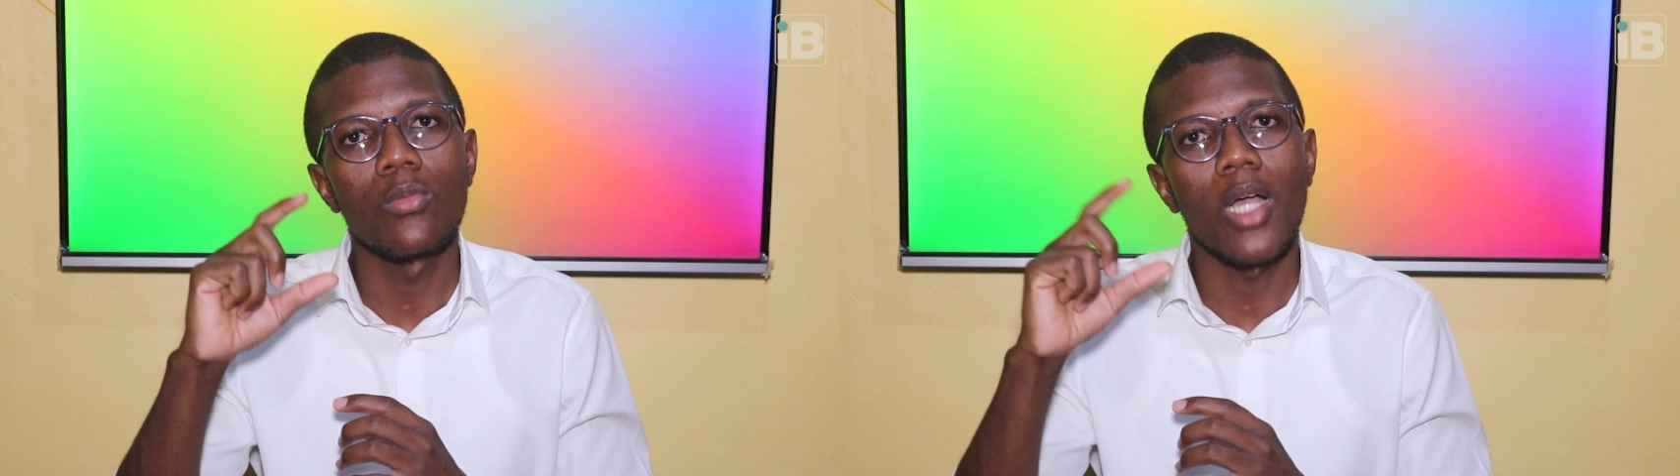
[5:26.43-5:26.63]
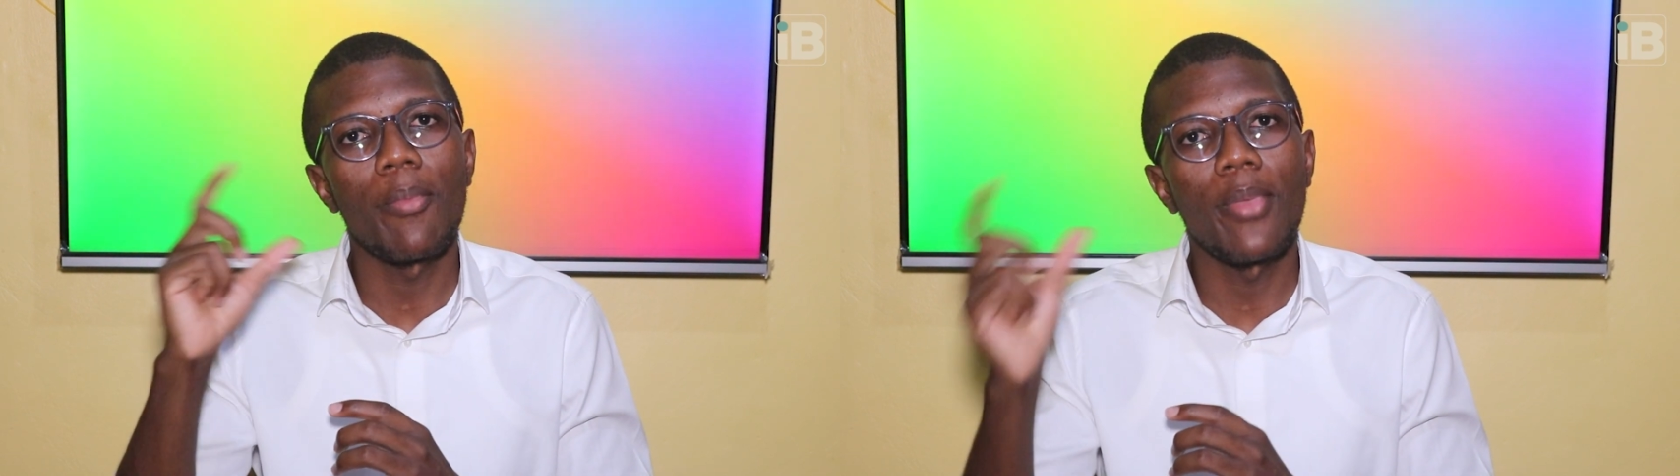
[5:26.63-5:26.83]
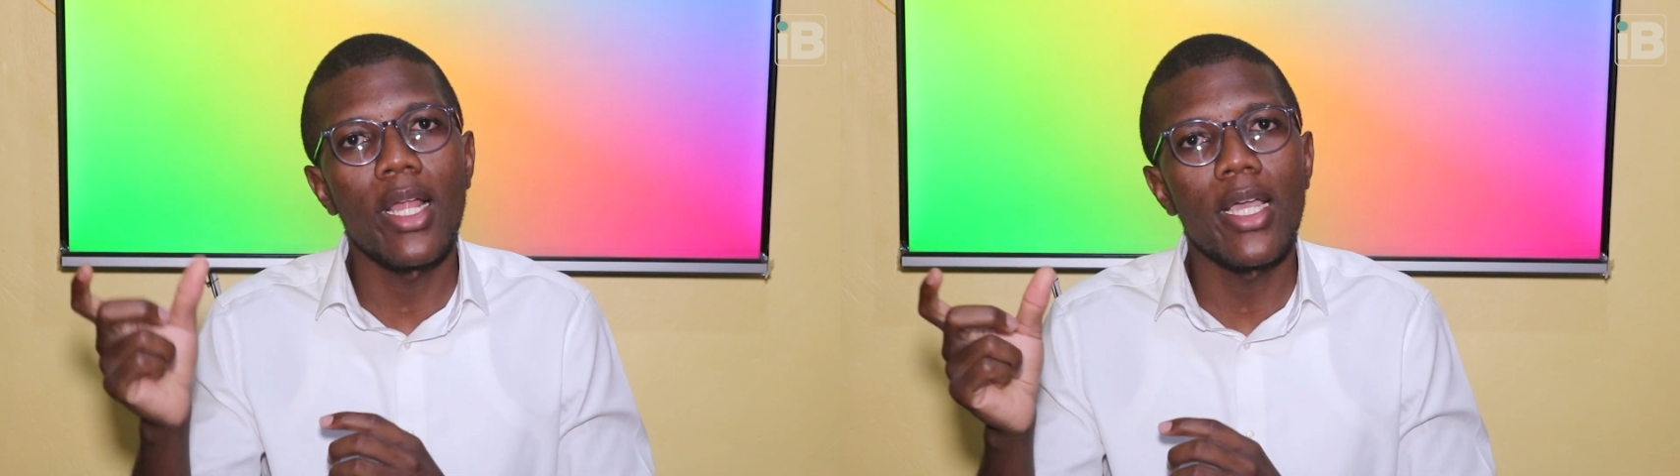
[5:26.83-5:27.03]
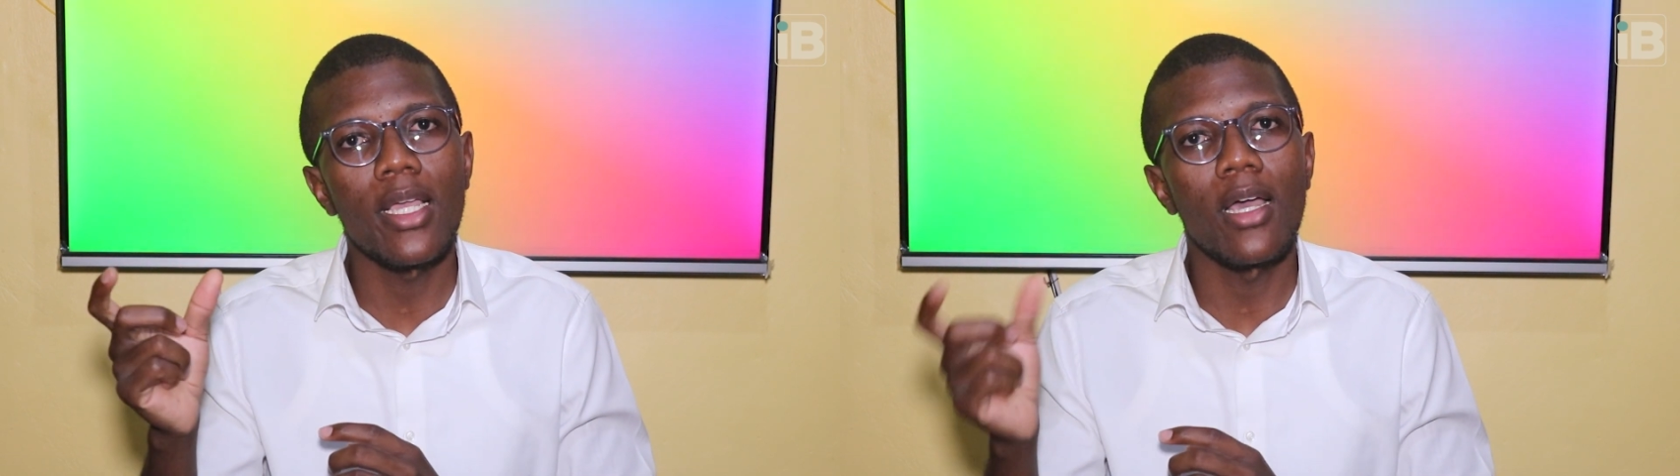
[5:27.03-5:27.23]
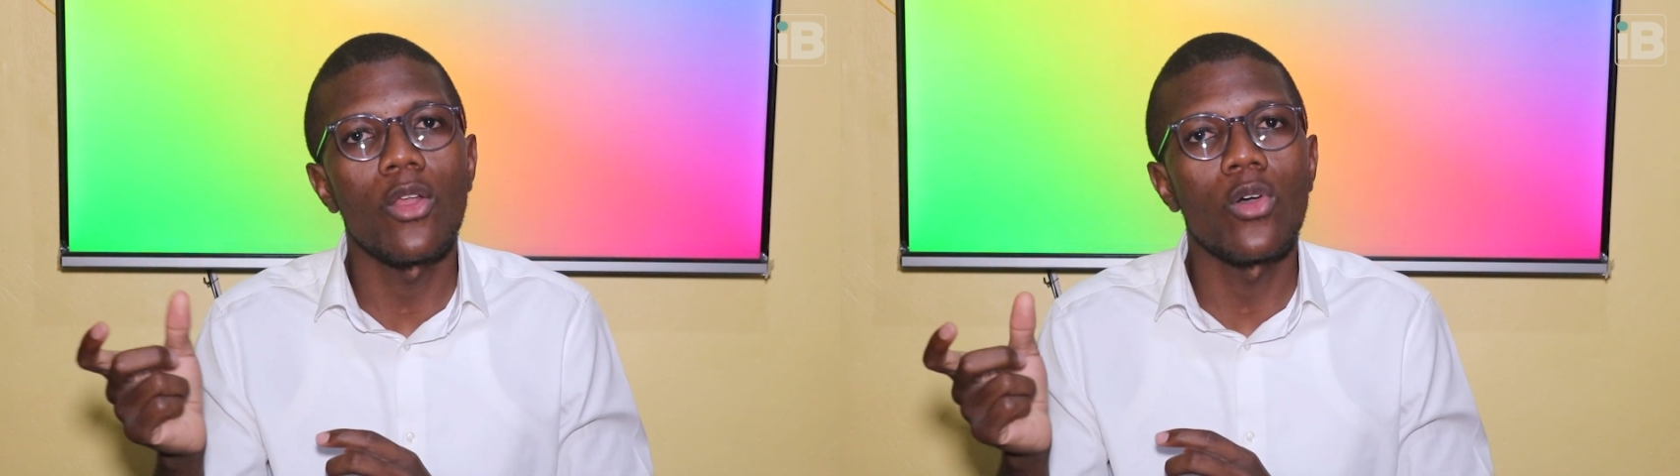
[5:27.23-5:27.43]
apply
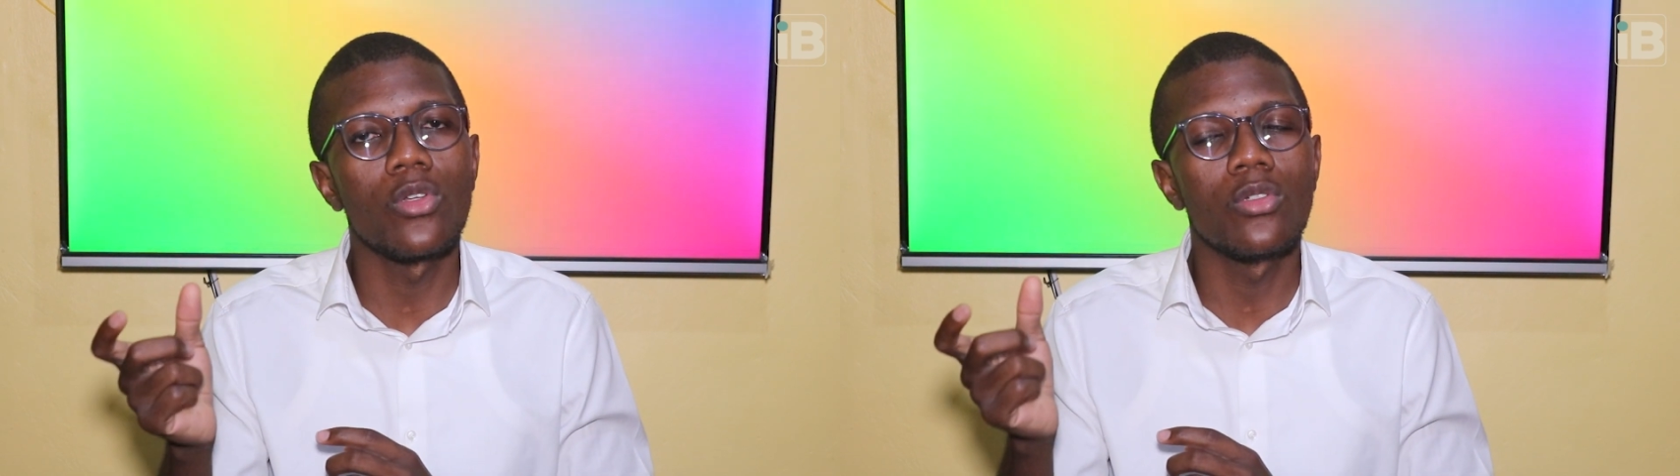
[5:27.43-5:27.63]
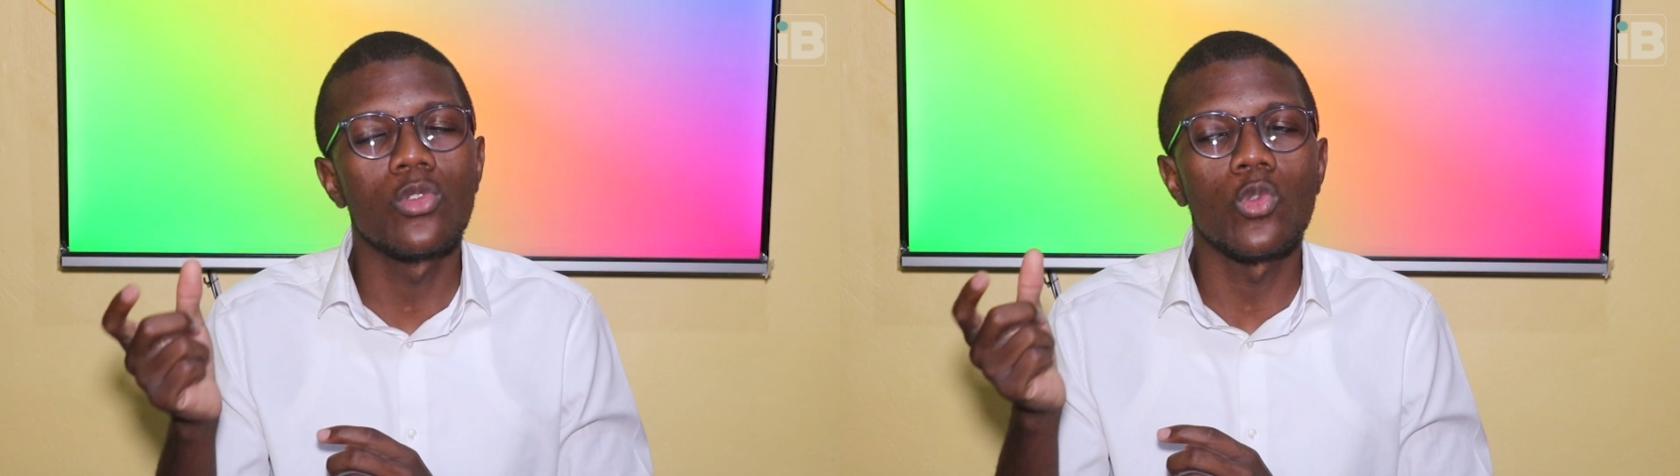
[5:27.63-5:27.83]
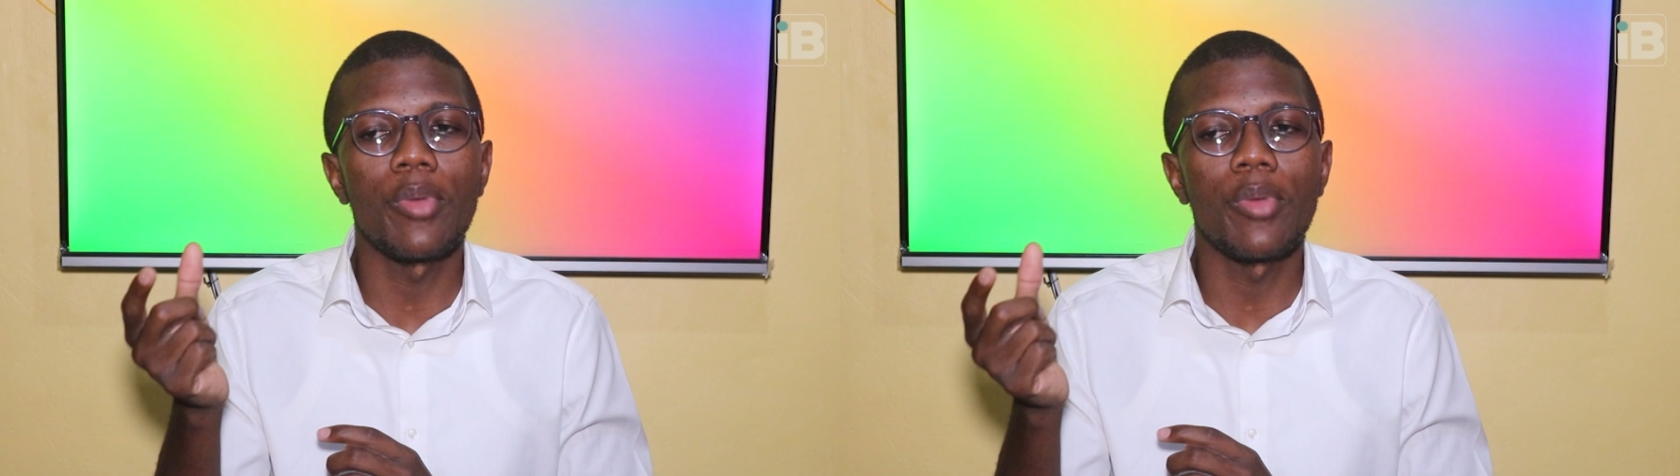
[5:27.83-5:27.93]
a loan to